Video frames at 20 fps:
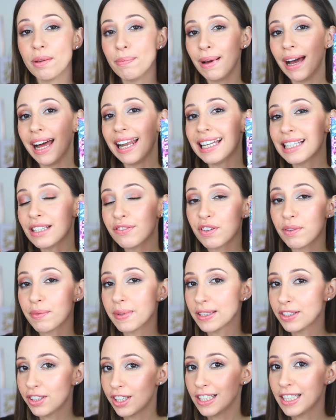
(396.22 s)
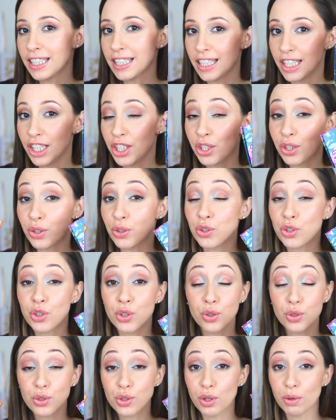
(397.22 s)
The palettes from the trend edition
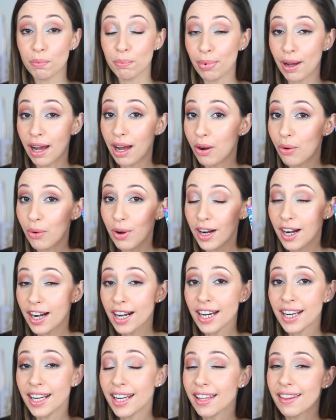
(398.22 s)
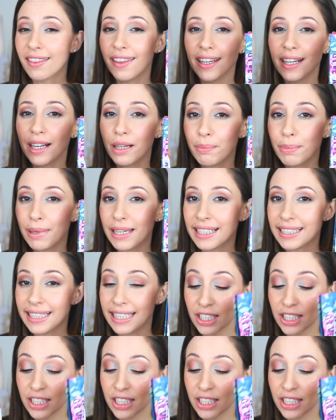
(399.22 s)
Choose Your Power, they are being